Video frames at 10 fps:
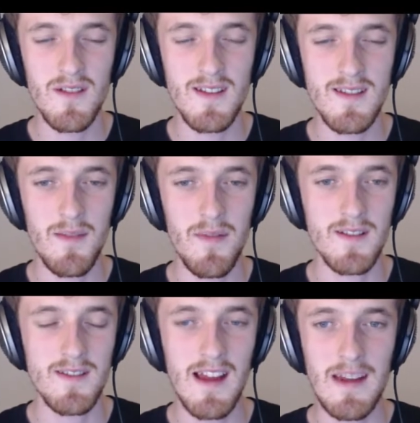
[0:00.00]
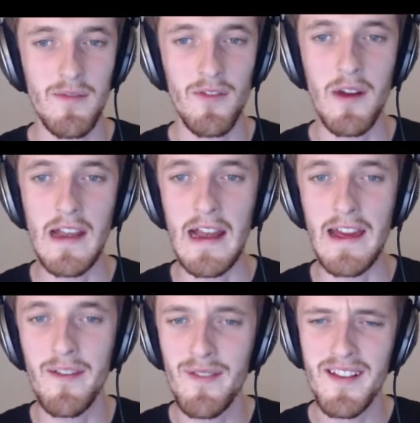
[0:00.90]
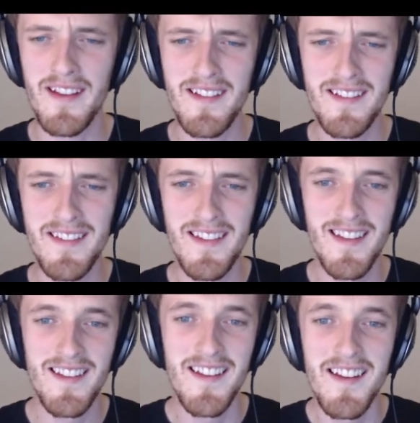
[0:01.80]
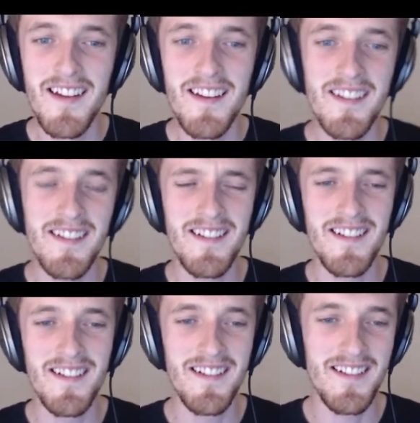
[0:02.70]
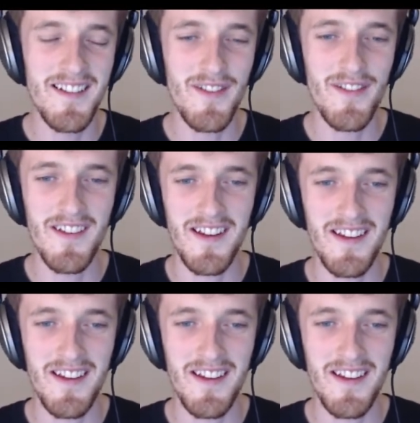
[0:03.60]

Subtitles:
and say bye to Daddy before he leaves. Oh, that's funny.